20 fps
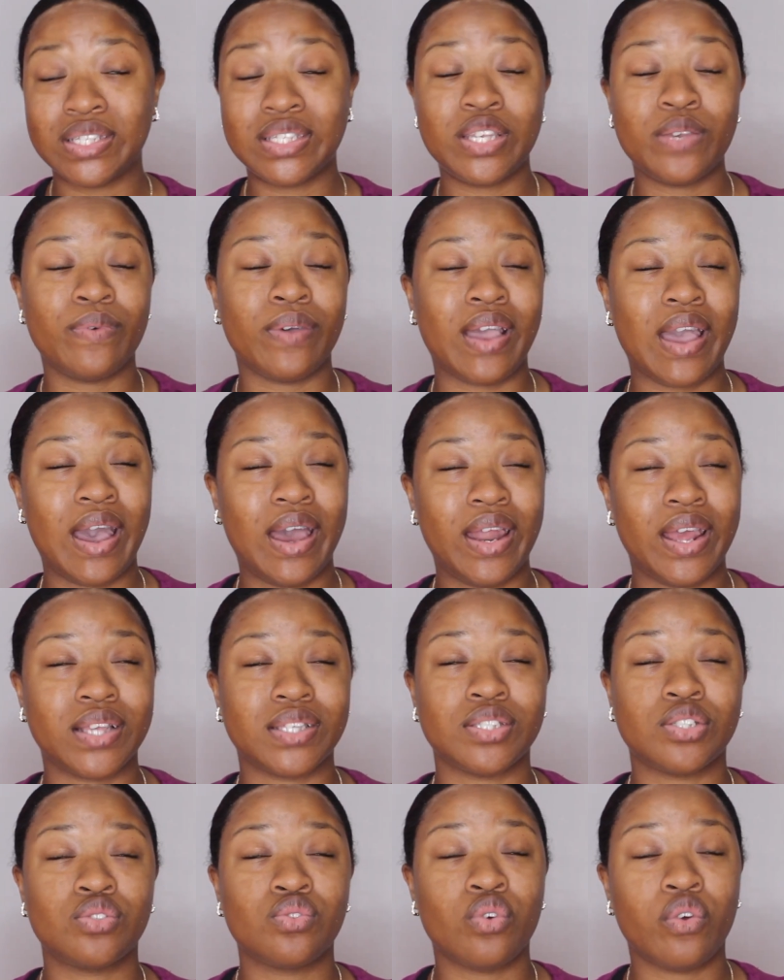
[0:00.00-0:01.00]
see what God has
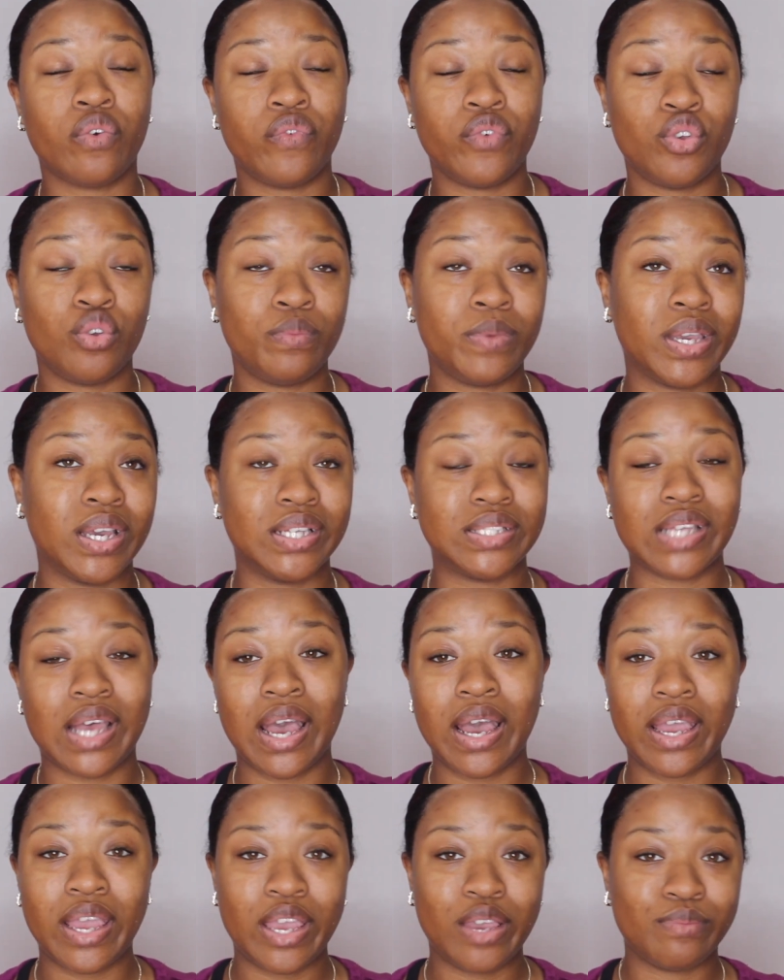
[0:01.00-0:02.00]
in store for you because
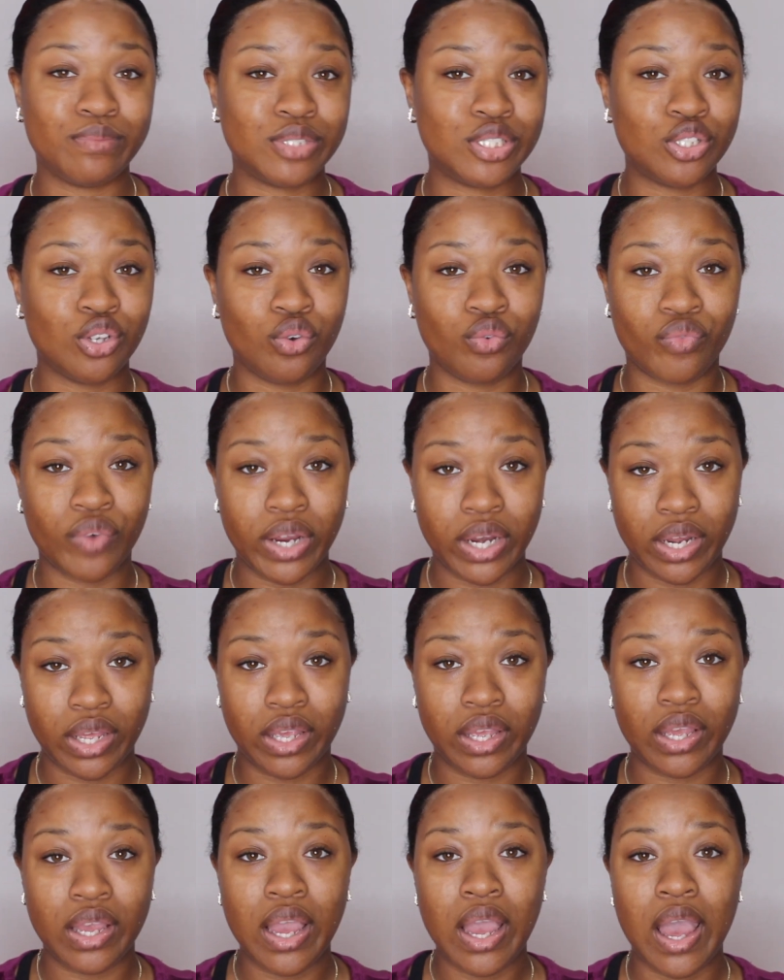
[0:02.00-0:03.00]
I am so
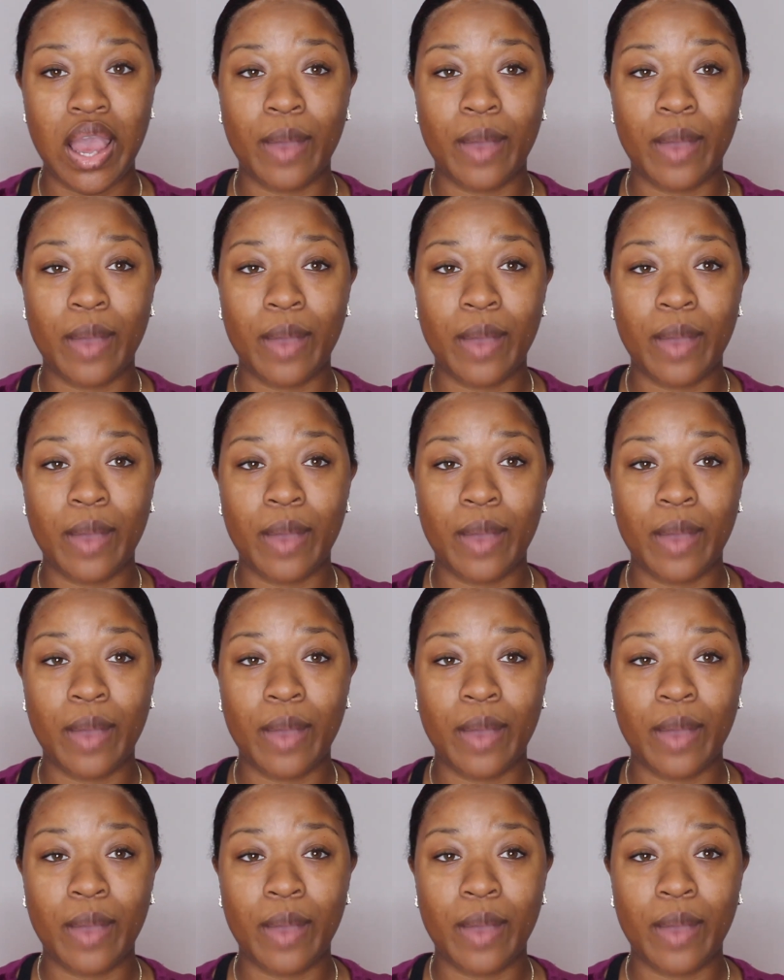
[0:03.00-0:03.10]
ready.